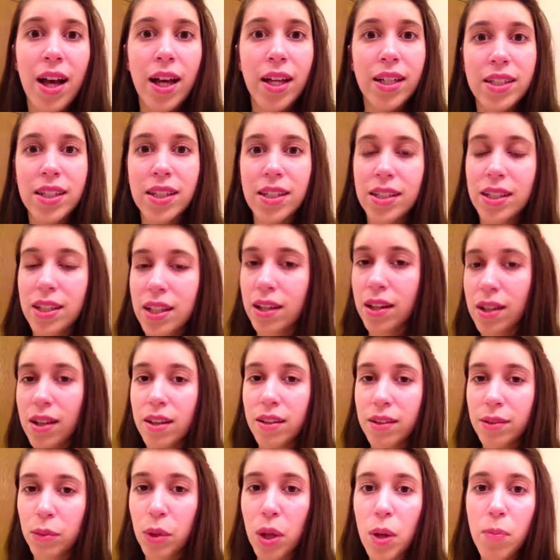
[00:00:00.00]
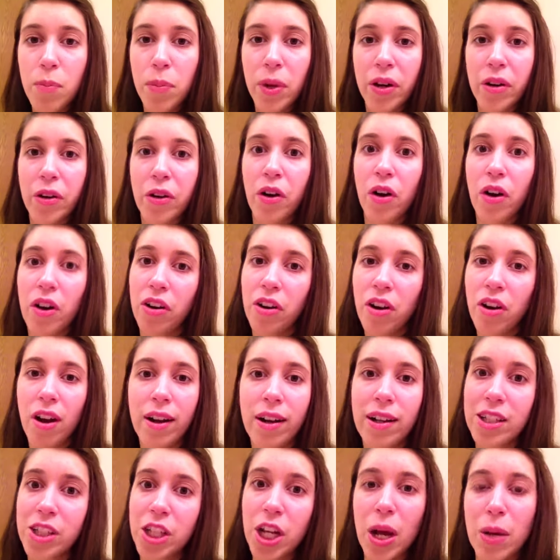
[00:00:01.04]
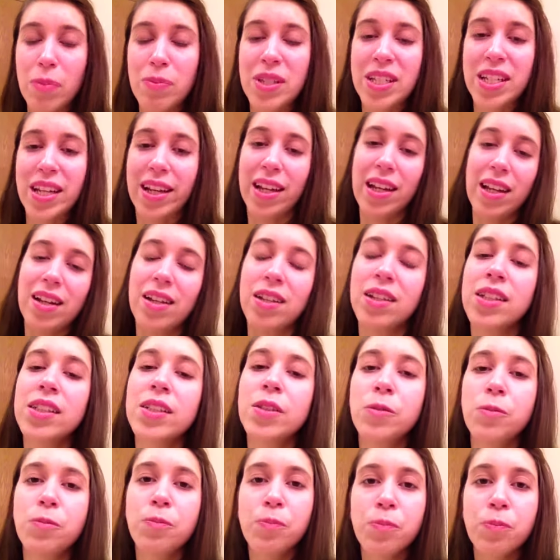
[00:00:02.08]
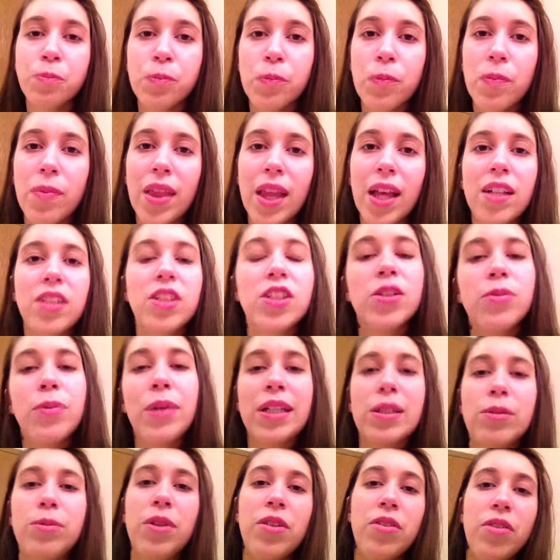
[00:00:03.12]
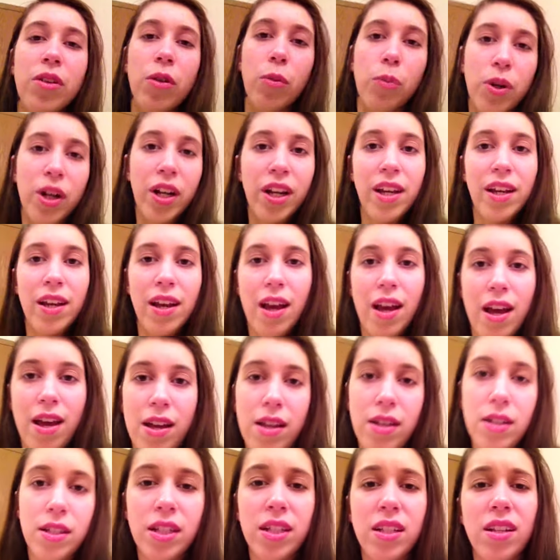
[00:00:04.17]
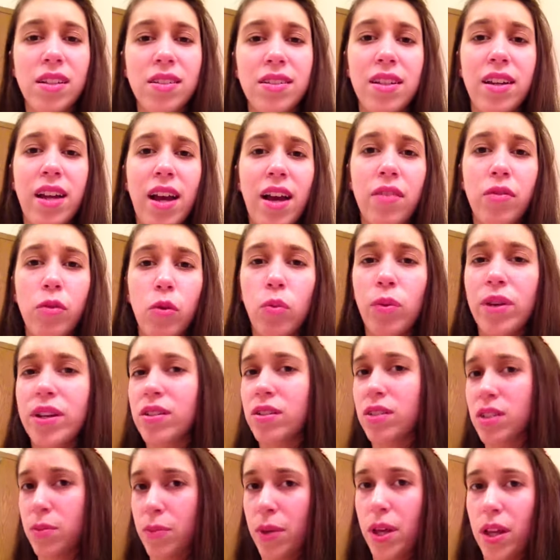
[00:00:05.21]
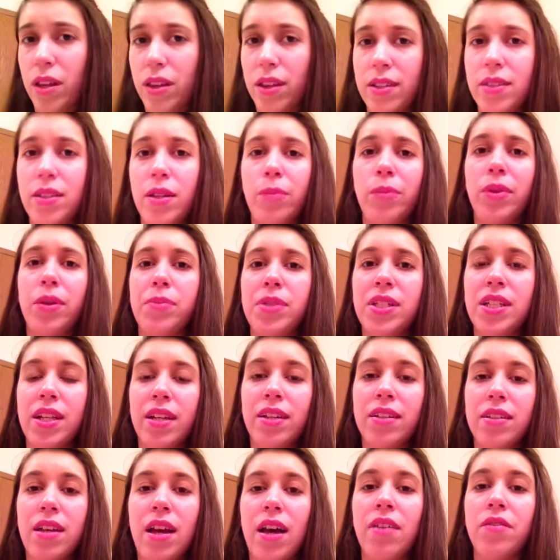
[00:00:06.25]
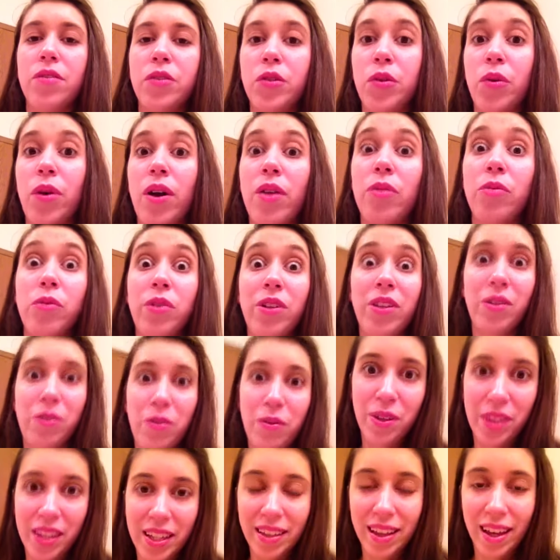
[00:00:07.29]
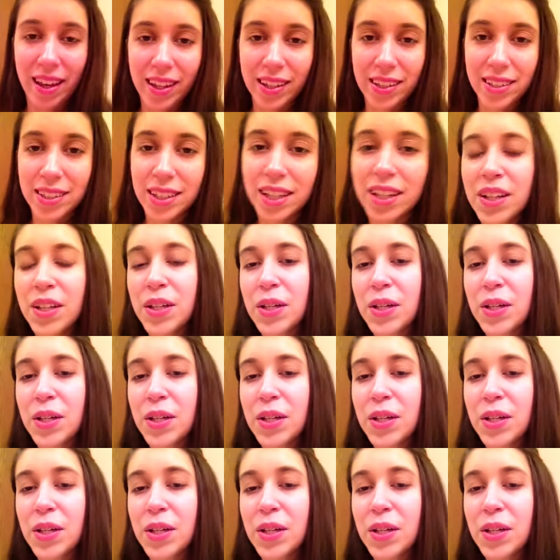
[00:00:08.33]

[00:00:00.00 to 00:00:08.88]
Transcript: a tinted lip butter on, not a chapstick. And it just makes me feel pretty and it doesn't have a weird smell that some lipsticks have, so I really, really like it.